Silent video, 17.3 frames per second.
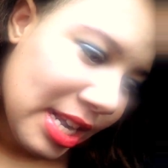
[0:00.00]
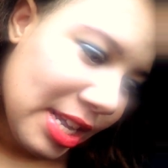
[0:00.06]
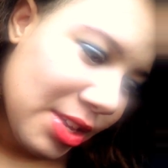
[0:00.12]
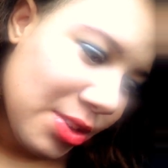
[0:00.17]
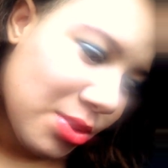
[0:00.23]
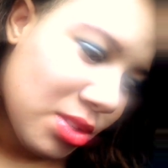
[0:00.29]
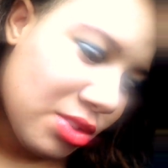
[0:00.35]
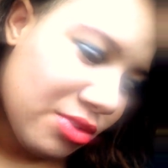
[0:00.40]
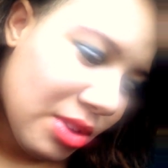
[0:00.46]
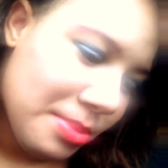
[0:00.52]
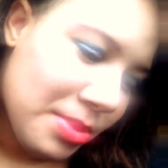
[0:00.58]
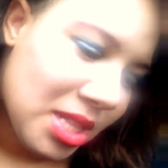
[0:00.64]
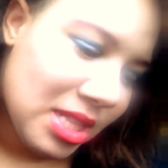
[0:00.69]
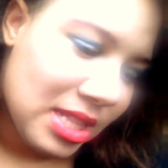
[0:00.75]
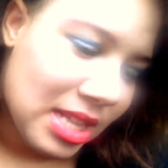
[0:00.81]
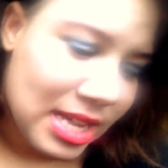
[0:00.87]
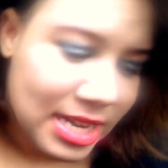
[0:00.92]
I used
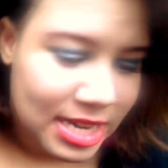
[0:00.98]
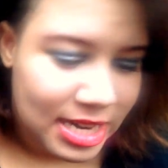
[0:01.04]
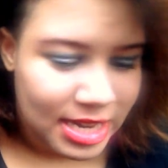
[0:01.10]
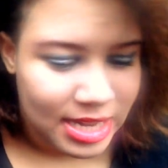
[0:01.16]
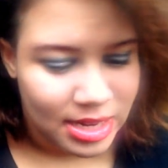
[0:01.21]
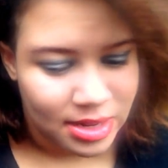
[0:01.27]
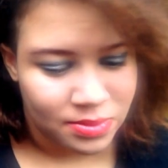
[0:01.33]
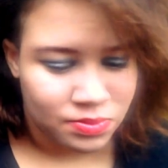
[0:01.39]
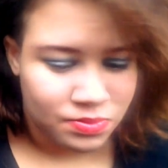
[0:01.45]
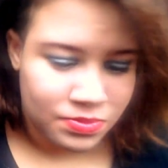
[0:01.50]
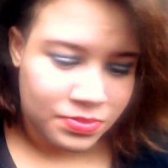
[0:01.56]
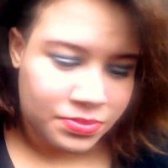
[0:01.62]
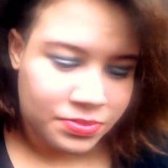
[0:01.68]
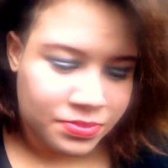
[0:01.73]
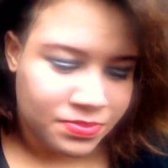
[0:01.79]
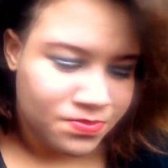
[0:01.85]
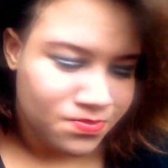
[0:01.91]
Rimmel London.
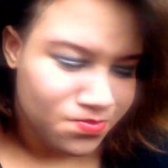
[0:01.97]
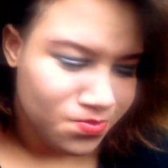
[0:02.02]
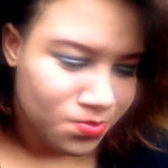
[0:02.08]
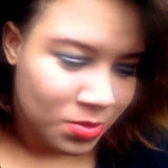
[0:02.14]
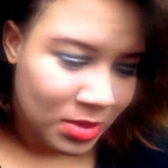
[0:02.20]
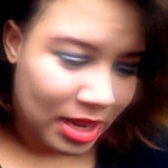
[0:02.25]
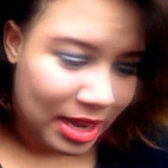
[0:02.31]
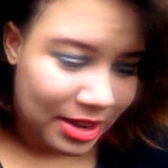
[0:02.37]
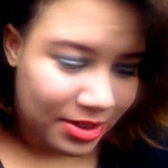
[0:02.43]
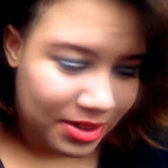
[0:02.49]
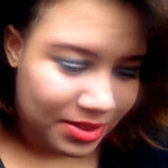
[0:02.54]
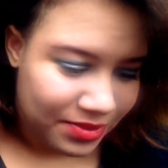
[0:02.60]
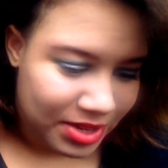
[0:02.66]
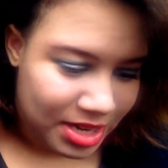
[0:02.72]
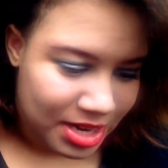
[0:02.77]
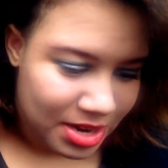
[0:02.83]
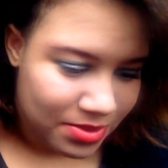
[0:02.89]
I don't
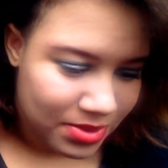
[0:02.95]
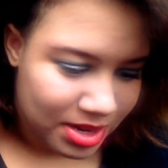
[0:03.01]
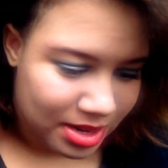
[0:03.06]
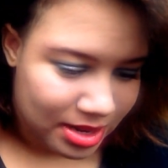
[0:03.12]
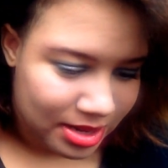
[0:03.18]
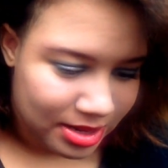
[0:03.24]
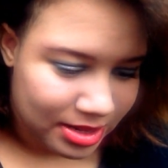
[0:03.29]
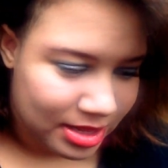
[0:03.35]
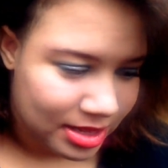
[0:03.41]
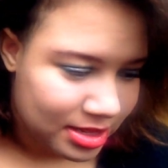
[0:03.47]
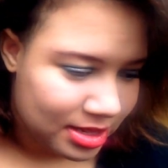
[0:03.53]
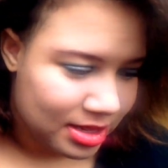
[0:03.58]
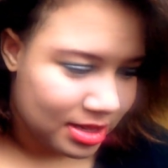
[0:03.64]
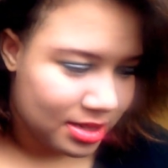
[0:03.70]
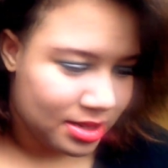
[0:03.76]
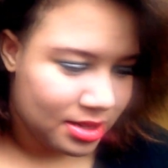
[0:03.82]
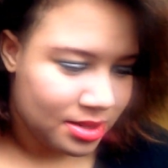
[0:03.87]
even know what color this
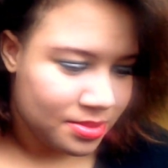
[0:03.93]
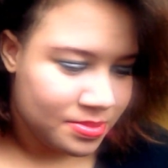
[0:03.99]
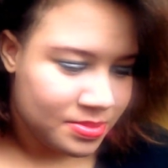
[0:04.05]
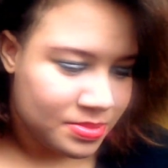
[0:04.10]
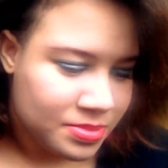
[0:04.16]
is.